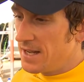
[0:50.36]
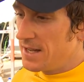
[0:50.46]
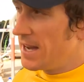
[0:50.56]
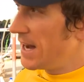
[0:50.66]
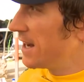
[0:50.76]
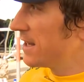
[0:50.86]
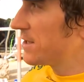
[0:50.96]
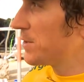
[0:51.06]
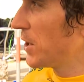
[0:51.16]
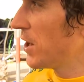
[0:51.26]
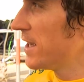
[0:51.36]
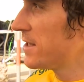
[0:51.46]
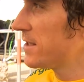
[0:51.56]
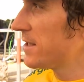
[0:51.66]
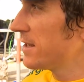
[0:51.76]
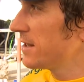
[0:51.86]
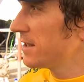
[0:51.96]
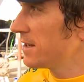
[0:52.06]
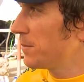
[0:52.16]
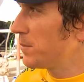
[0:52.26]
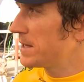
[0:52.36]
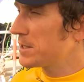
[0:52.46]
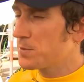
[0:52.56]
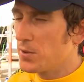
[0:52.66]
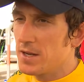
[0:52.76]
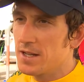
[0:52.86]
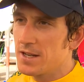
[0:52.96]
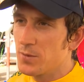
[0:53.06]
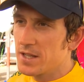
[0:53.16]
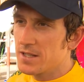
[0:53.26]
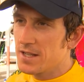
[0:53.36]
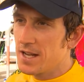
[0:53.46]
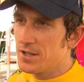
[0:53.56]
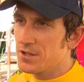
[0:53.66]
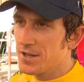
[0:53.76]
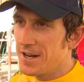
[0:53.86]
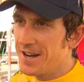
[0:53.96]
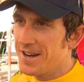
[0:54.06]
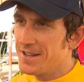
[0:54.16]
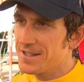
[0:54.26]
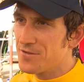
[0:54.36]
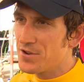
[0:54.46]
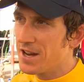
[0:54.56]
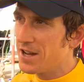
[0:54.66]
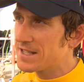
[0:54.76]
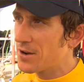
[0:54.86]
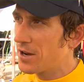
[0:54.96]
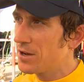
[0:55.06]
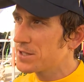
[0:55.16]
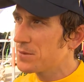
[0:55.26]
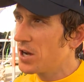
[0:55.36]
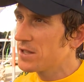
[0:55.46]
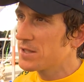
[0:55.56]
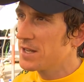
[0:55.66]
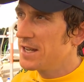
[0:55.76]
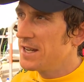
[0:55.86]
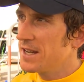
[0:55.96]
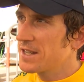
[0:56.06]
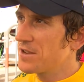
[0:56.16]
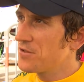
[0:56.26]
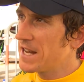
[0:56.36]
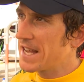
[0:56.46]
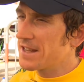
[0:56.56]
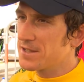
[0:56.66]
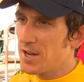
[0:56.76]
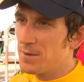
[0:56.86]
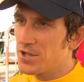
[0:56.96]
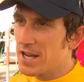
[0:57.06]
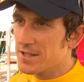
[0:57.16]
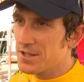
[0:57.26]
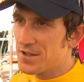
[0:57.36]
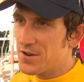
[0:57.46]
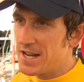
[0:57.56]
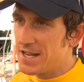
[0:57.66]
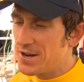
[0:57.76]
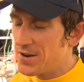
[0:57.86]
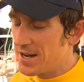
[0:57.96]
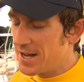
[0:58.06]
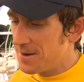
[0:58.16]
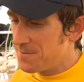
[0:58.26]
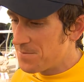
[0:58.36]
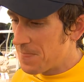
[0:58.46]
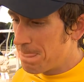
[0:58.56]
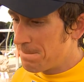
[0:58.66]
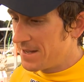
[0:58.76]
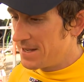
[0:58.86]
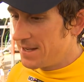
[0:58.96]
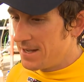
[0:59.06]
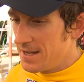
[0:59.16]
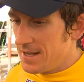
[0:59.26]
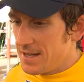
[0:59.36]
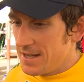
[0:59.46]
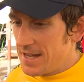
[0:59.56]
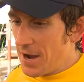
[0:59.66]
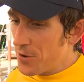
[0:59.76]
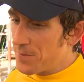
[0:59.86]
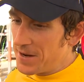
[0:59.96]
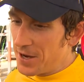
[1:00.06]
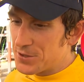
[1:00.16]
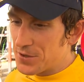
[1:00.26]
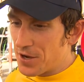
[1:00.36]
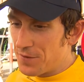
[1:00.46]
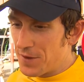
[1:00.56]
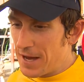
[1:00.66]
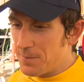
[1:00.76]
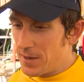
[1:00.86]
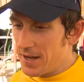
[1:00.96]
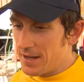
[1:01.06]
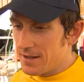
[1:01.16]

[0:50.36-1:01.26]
Yeah, to be honest, I'm a bit disappointed I didn't win the stage. Uh, I didn't realise how close it was. Didn't really get the time checks on the radio, and um, yeah, it would have been nice to have gone for that, but